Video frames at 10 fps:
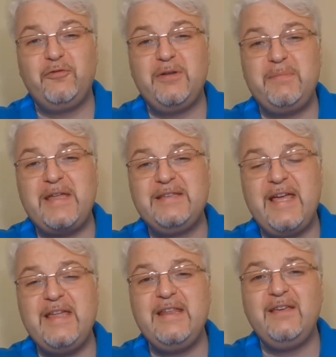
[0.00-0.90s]

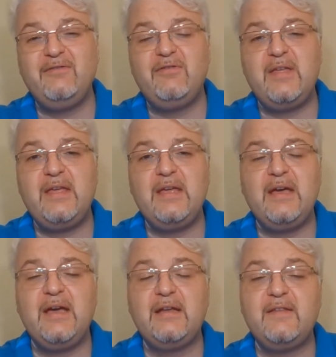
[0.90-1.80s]
maintaining
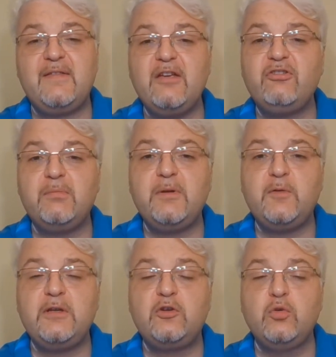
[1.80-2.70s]
the distinction
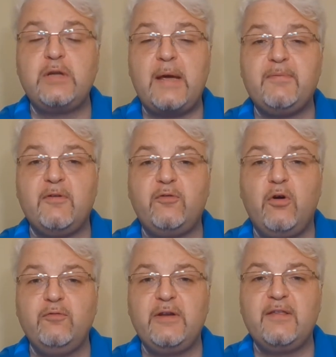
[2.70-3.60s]
between the two types of
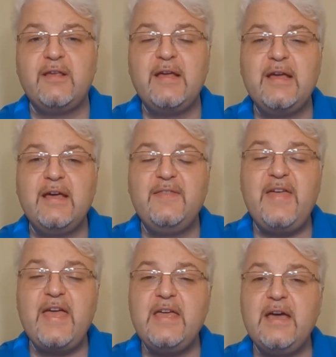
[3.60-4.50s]
conflicts,
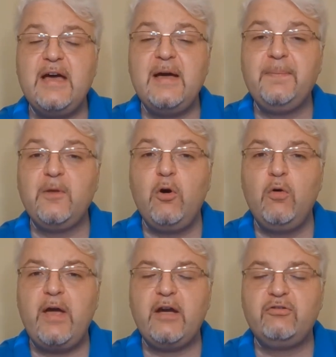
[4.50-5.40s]
they
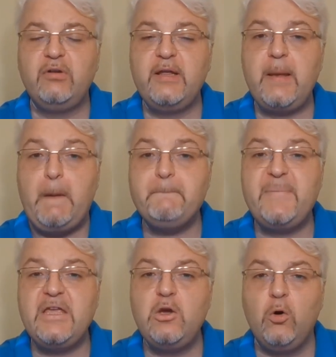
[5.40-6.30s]
go actually
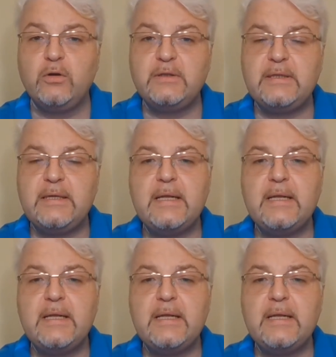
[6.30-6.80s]
beyond